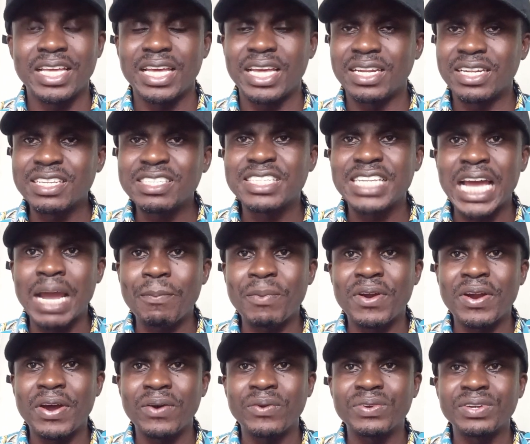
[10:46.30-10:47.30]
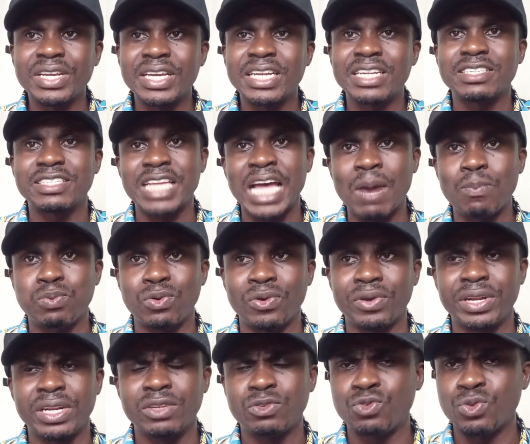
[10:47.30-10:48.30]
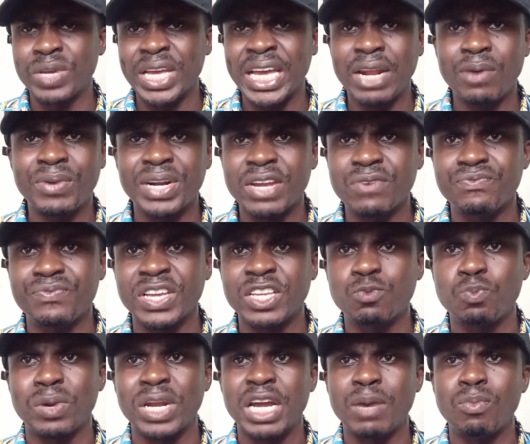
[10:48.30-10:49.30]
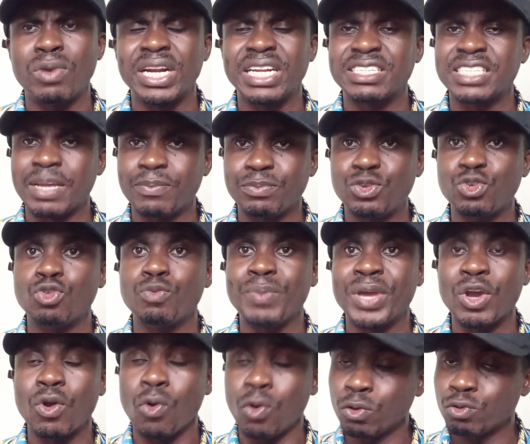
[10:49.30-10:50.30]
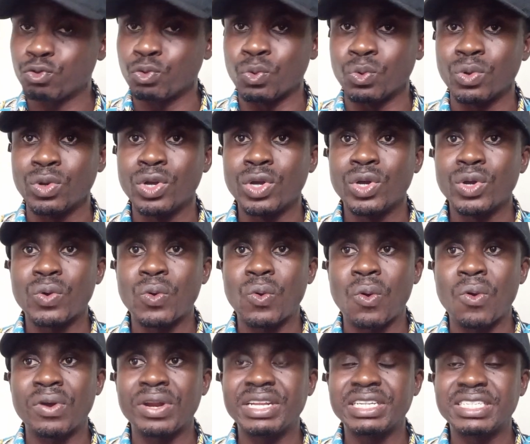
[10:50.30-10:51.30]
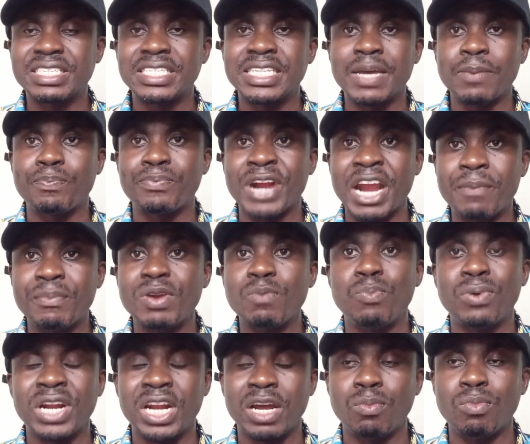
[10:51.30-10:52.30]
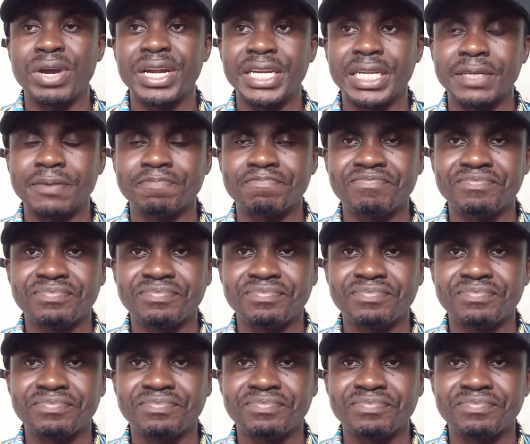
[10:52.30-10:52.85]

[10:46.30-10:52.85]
And this time around, it is haploid, together with the first polar body, something you may also call it the primary polar body.